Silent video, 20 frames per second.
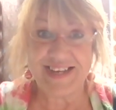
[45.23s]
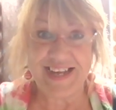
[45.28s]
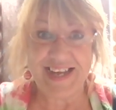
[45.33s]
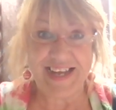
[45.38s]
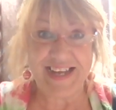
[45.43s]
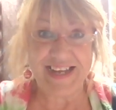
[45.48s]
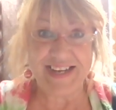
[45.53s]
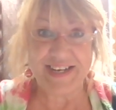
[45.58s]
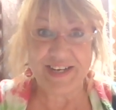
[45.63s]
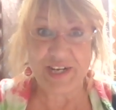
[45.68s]

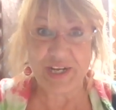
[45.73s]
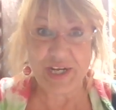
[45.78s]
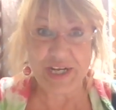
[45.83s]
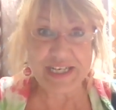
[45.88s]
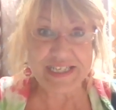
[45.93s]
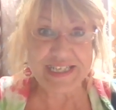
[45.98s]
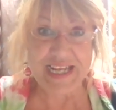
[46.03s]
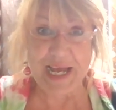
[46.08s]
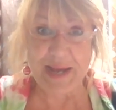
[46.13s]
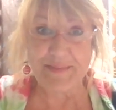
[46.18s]
and
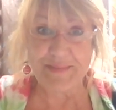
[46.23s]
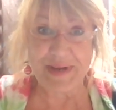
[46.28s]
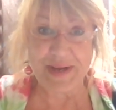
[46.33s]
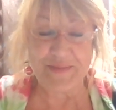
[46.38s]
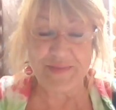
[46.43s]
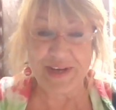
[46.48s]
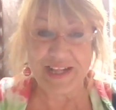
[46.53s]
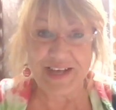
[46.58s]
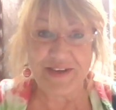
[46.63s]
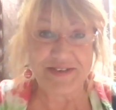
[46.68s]
looked at me
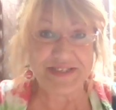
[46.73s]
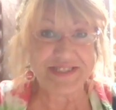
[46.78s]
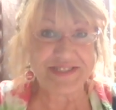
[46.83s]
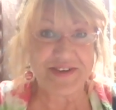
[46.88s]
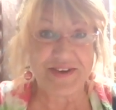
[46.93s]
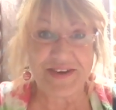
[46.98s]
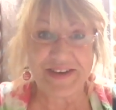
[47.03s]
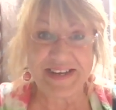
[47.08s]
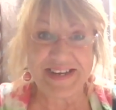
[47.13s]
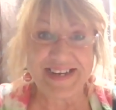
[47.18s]
while I was
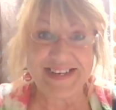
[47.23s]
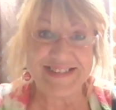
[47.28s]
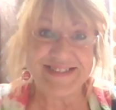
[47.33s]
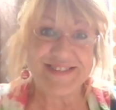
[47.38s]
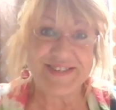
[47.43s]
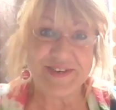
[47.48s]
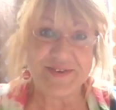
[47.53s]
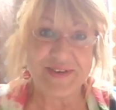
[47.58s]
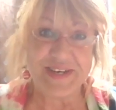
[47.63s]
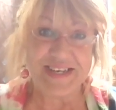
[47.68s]
talking
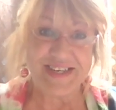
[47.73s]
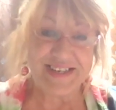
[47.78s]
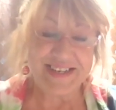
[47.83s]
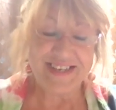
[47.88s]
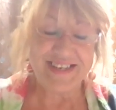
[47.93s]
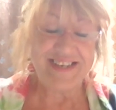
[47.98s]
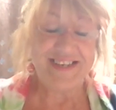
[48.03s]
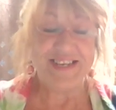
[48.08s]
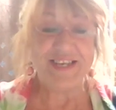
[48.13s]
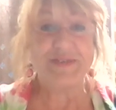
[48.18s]
to it.
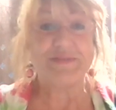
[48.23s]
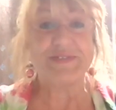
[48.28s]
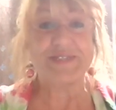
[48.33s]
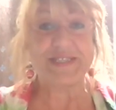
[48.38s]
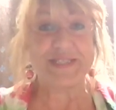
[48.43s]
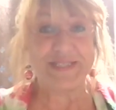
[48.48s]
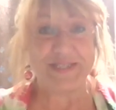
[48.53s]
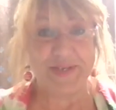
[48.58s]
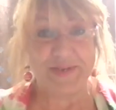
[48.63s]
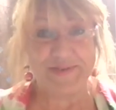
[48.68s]
It was
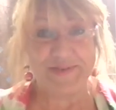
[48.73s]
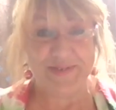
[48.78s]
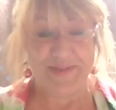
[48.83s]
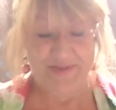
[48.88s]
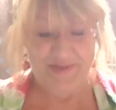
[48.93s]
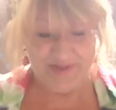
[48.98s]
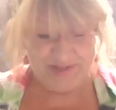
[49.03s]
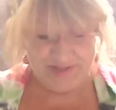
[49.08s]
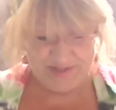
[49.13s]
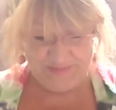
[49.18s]
so
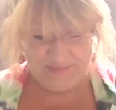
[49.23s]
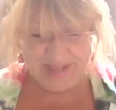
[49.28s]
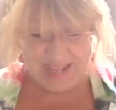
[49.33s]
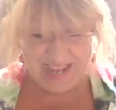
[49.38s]
cool.